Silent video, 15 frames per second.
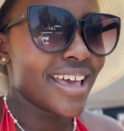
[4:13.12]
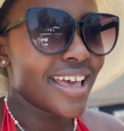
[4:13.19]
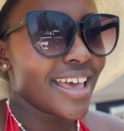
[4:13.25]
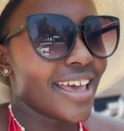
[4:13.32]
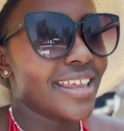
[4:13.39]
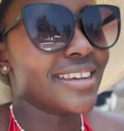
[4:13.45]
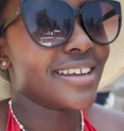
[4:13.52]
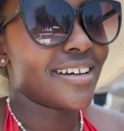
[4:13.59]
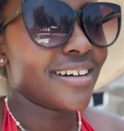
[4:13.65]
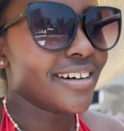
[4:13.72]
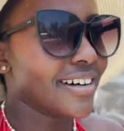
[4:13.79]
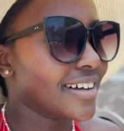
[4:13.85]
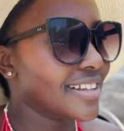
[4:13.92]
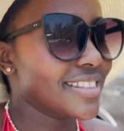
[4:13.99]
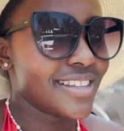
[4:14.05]
And
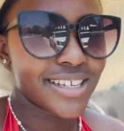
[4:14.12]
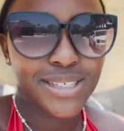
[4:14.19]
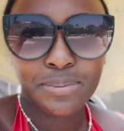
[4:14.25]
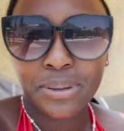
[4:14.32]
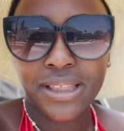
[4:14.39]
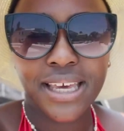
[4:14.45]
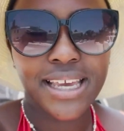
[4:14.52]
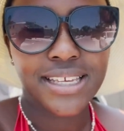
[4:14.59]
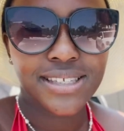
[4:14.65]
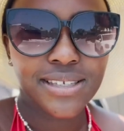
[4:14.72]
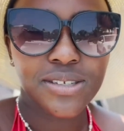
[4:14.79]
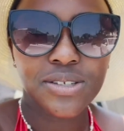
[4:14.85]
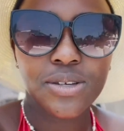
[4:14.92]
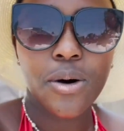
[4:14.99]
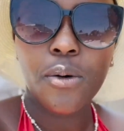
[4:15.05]
oh, this place
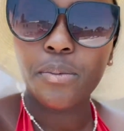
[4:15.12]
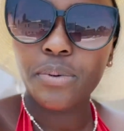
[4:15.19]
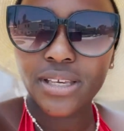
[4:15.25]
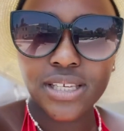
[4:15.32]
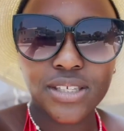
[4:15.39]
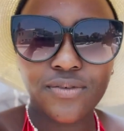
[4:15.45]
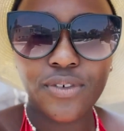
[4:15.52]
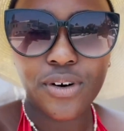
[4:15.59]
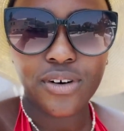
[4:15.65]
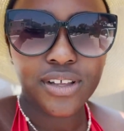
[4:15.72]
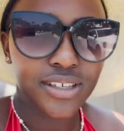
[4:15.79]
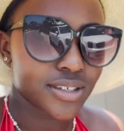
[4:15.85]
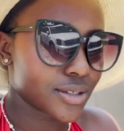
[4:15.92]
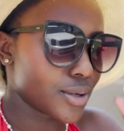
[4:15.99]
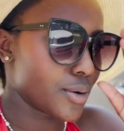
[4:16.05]
is so peaceful,
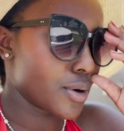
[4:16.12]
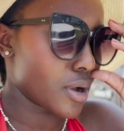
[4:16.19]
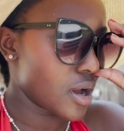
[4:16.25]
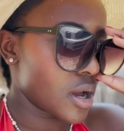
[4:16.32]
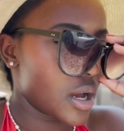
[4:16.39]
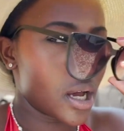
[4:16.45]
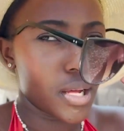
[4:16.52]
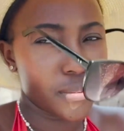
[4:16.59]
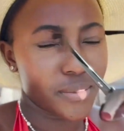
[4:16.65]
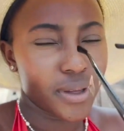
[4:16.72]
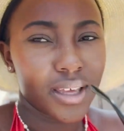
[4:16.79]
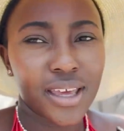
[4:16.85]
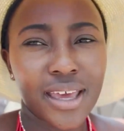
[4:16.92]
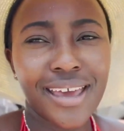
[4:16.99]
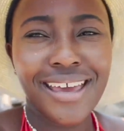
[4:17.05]
it's so calm.
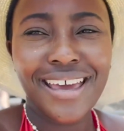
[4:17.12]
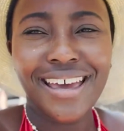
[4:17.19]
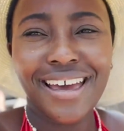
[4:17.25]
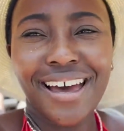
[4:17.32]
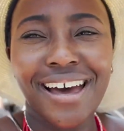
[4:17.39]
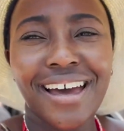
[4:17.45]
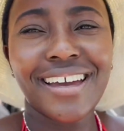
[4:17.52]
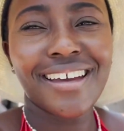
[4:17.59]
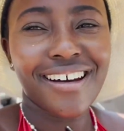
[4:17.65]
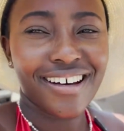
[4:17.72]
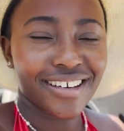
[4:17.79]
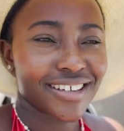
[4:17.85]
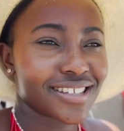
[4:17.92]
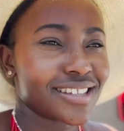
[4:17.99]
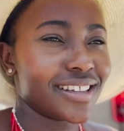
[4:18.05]
I
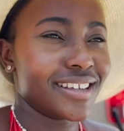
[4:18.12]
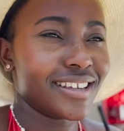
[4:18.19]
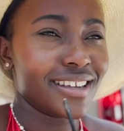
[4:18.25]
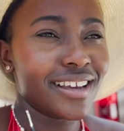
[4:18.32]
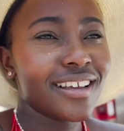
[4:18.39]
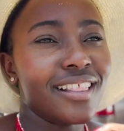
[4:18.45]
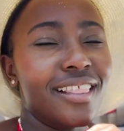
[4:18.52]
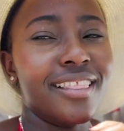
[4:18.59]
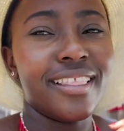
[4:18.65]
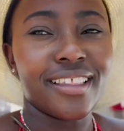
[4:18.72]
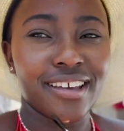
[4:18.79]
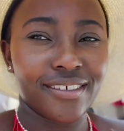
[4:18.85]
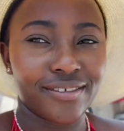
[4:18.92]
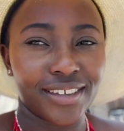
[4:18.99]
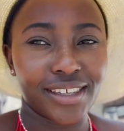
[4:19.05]
honestly
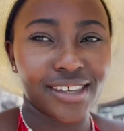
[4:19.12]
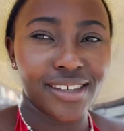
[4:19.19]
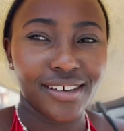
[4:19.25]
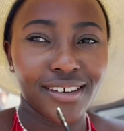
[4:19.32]
love it.